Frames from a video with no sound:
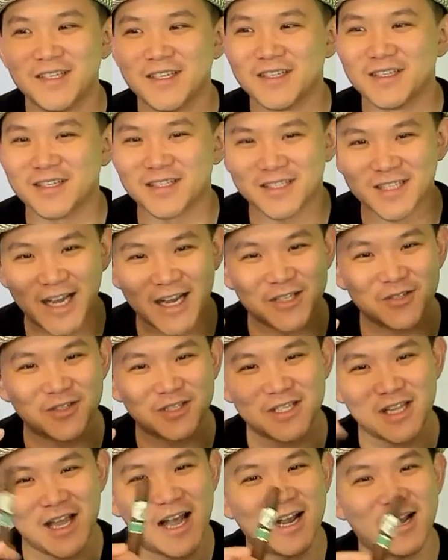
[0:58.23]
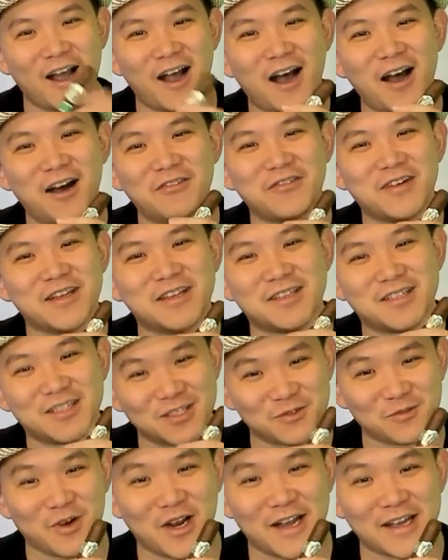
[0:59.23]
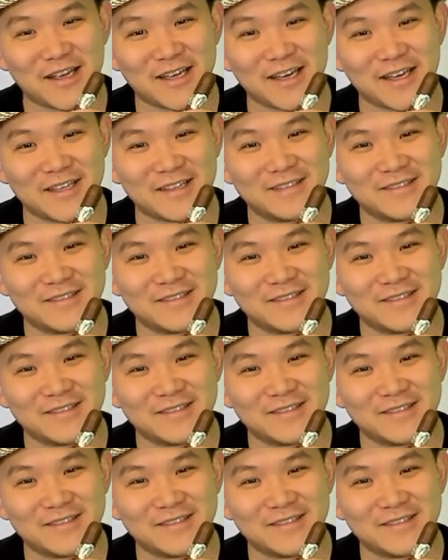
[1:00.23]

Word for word: Decided to slack off, and this is what I get.